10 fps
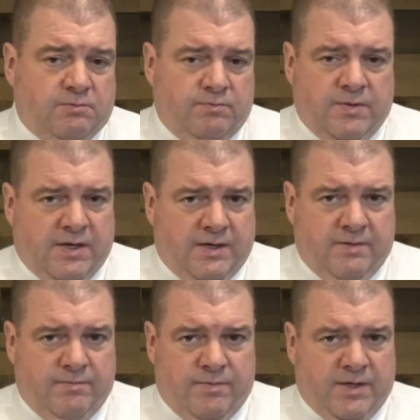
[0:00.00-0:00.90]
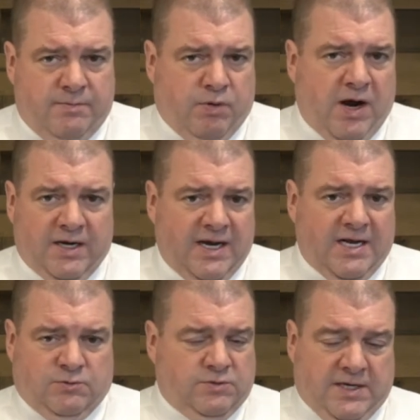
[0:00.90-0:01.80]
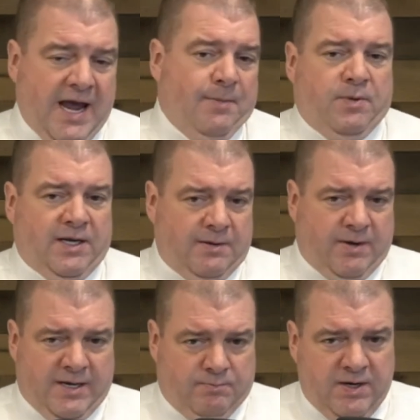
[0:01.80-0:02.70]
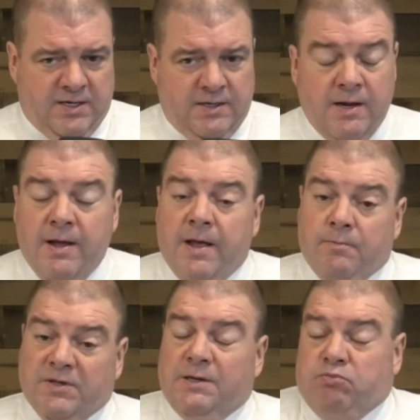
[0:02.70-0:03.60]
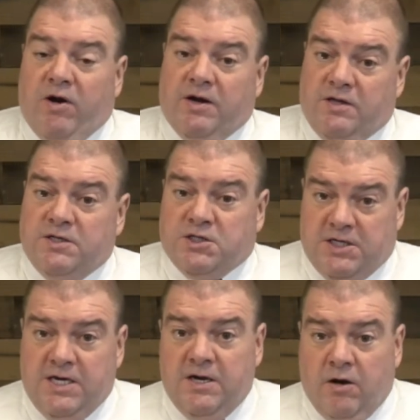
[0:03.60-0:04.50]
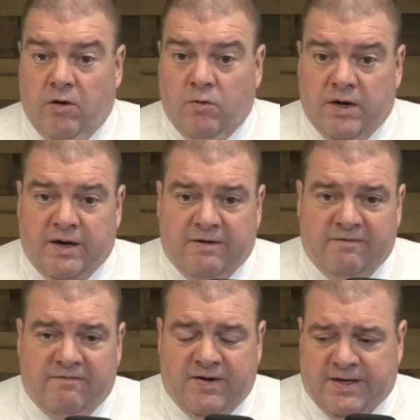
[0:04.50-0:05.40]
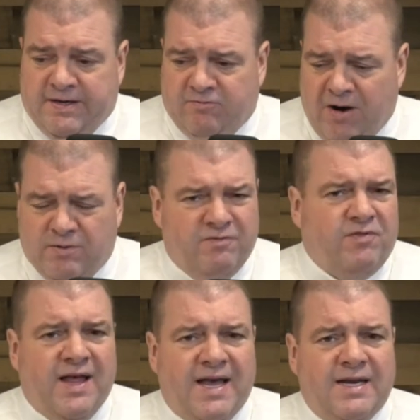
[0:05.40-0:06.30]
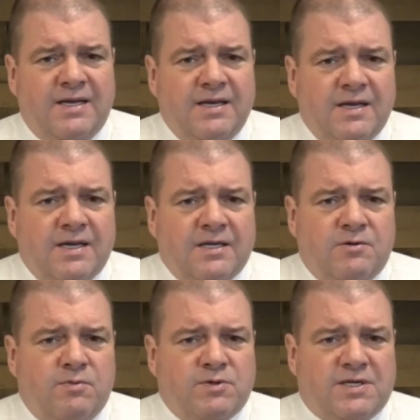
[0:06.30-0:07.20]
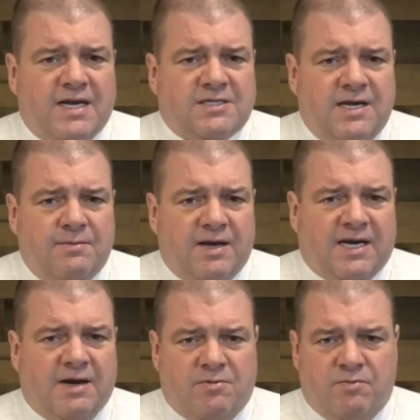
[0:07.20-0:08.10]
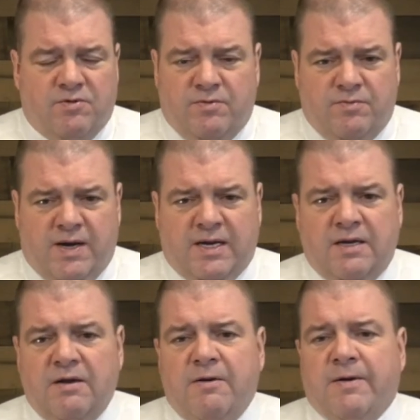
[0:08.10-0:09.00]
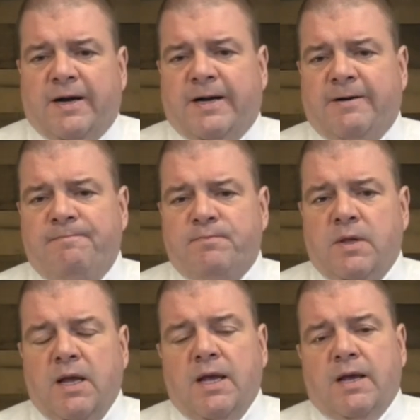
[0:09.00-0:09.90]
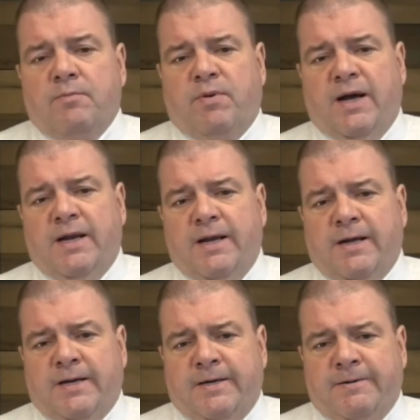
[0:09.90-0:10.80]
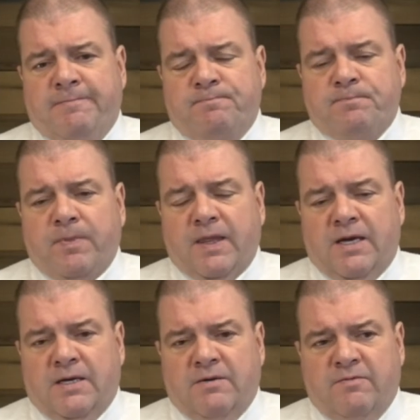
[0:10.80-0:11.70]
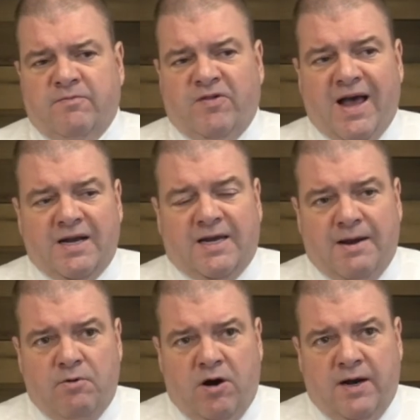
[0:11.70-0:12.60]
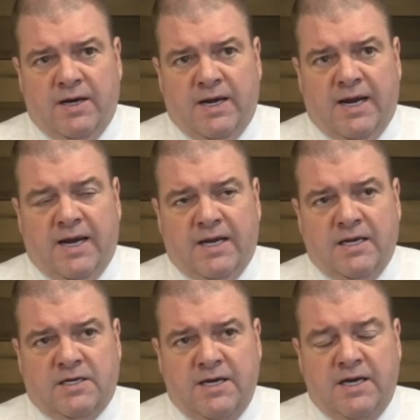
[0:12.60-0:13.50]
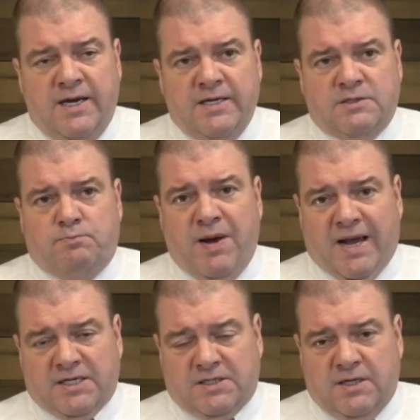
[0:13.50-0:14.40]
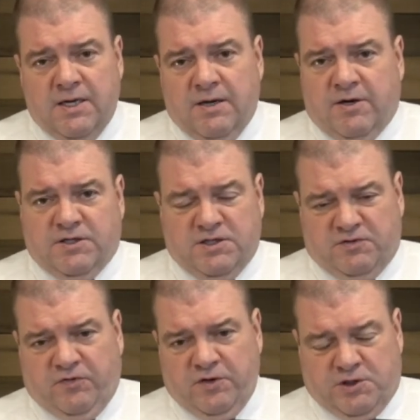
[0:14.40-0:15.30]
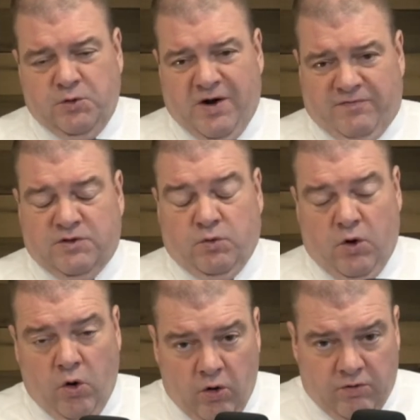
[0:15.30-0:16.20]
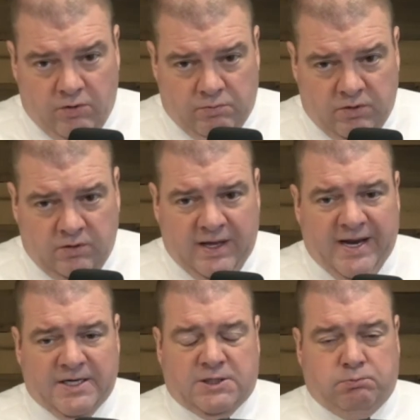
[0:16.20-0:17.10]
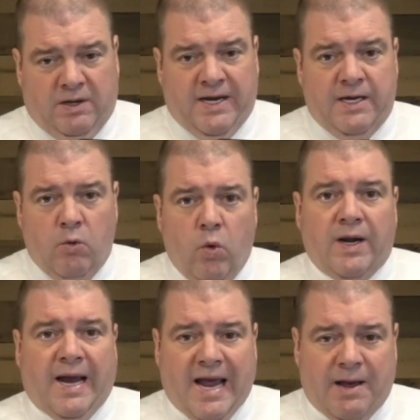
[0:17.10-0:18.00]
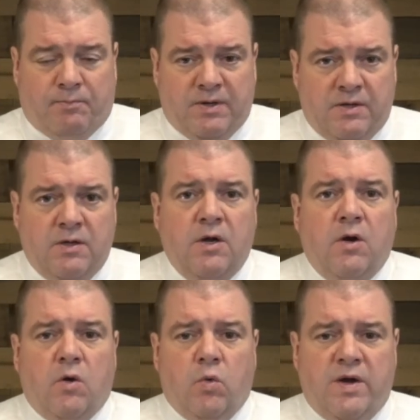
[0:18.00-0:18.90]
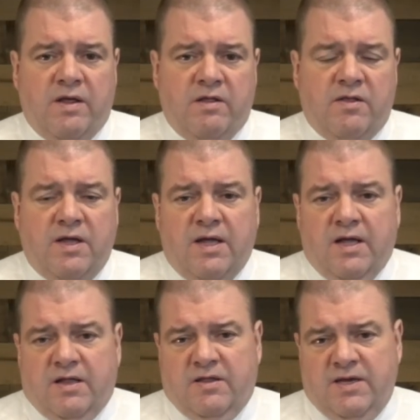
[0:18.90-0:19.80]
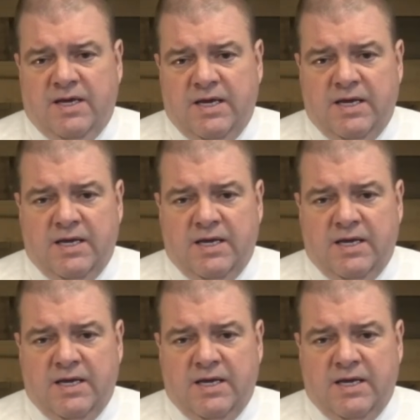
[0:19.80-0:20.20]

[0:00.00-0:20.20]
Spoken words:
podcast was epic, in my opinion. But they brought on the CEO of Robinhood, Vlad. Do you remember his last name? I can't remember, Mike. But Vlad came on and did his best, because his first two efforts were horrible at explaining what happened with the